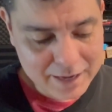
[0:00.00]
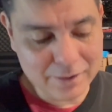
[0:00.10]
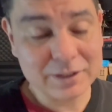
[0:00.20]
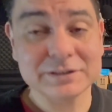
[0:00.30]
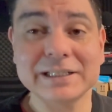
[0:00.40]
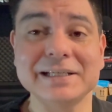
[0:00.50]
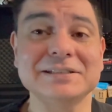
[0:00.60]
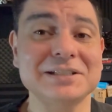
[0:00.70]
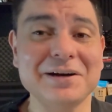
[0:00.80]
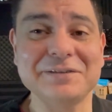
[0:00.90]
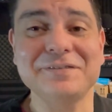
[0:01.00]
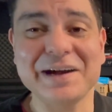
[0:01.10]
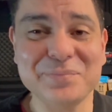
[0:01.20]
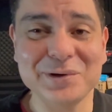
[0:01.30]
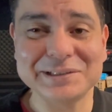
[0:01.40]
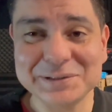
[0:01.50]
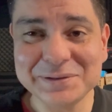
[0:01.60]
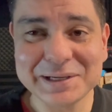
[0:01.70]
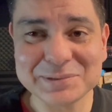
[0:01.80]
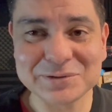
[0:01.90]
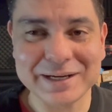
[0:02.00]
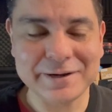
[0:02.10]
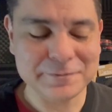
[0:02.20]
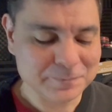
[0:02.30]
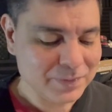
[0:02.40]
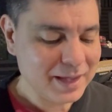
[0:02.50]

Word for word: or say, sorry, 5.2 comes around,